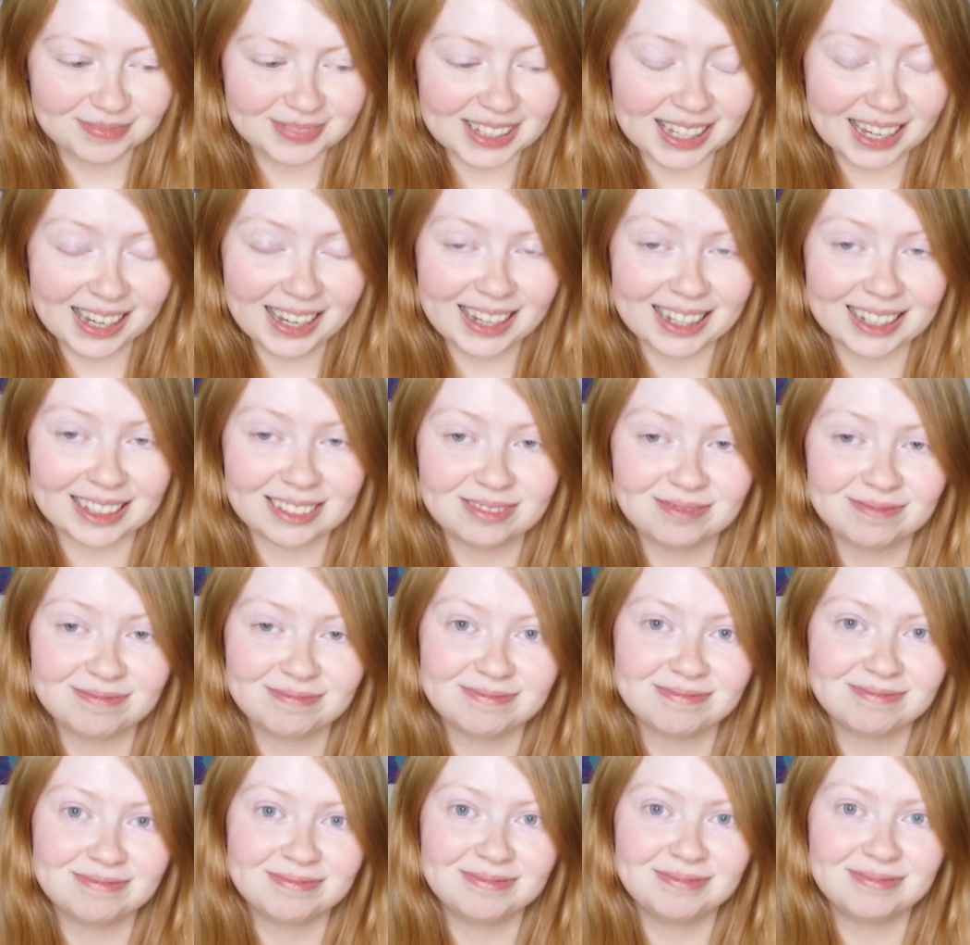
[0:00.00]
Yeah,
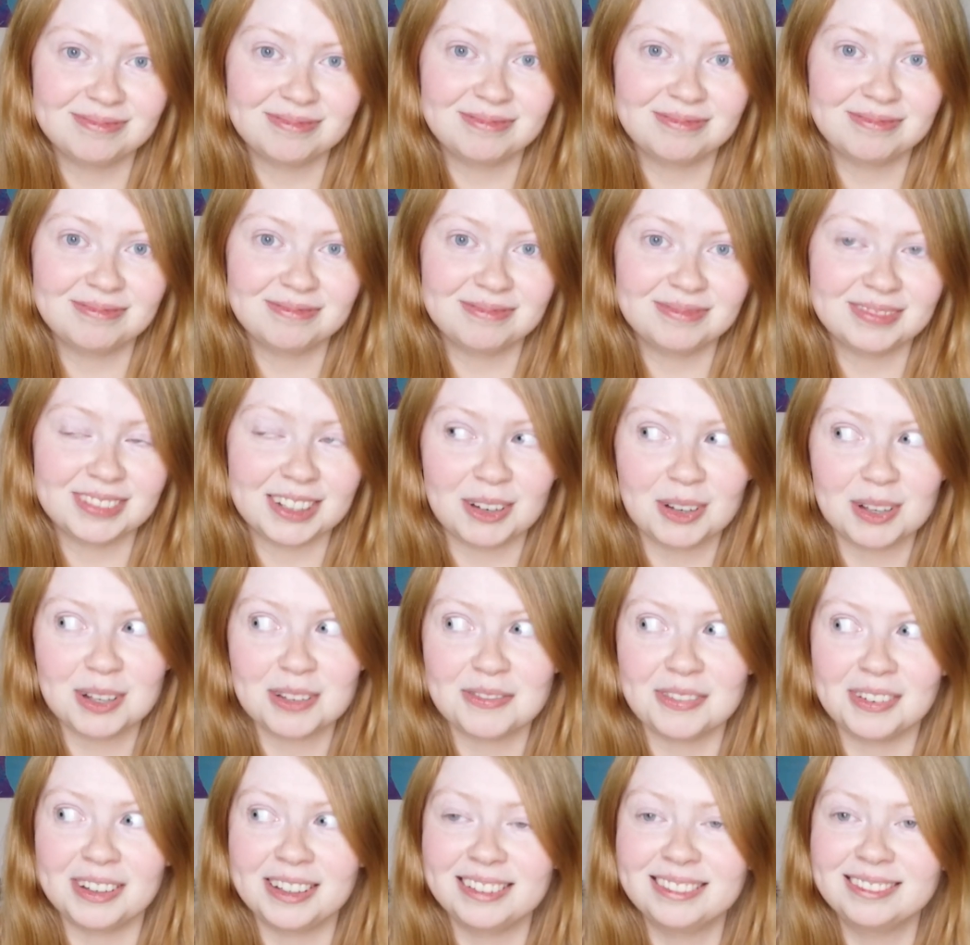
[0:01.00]
that was
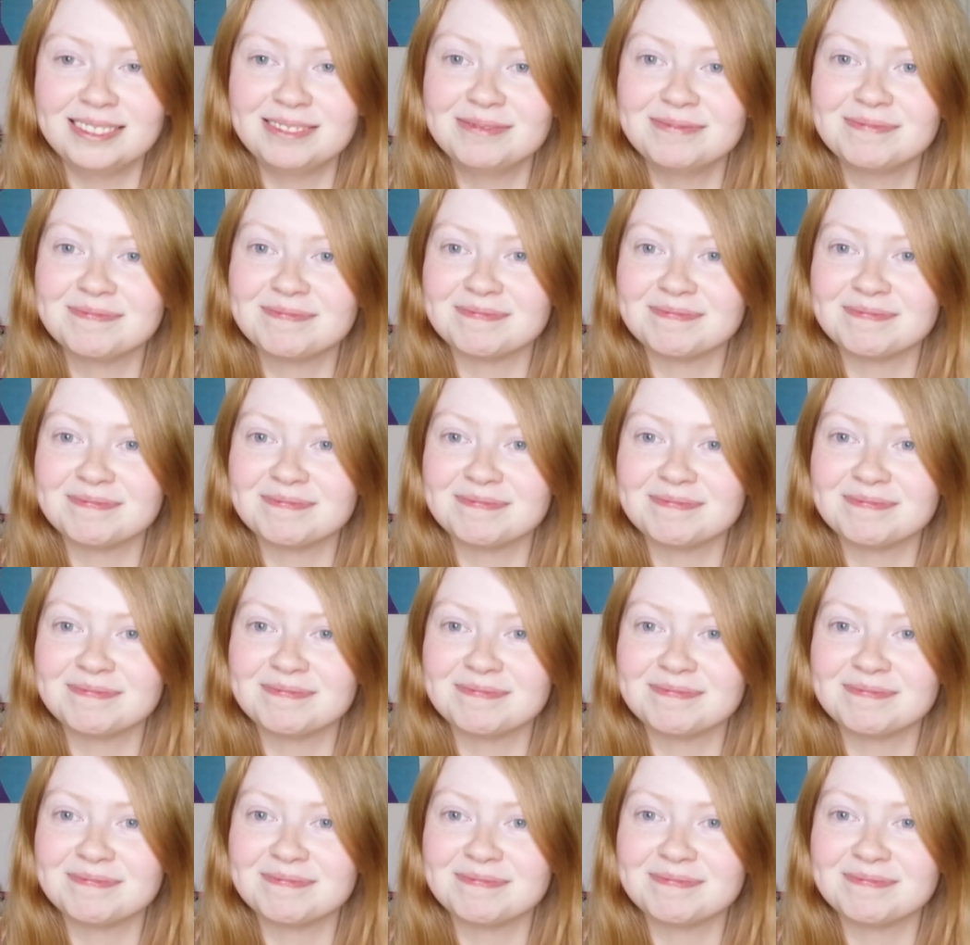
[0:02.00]
fun.